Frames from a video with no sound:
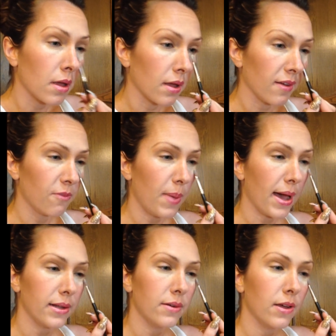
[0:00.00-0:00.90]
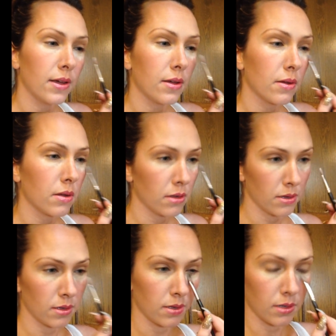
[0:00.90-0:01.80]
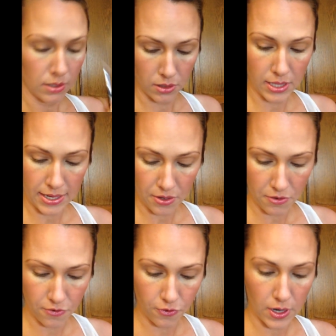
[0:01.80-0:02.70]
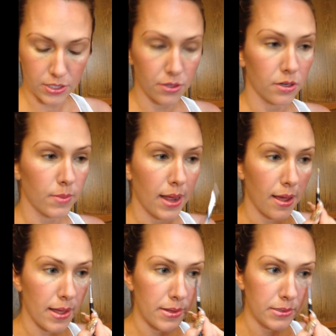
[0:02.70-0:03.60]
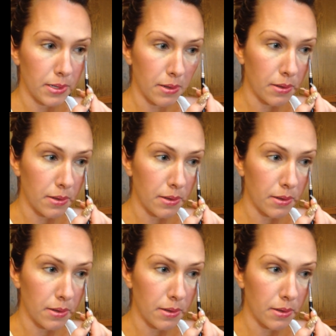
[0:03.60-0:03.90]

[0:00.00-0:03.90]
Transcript: I've patted a good layer of Fresh under my eyes,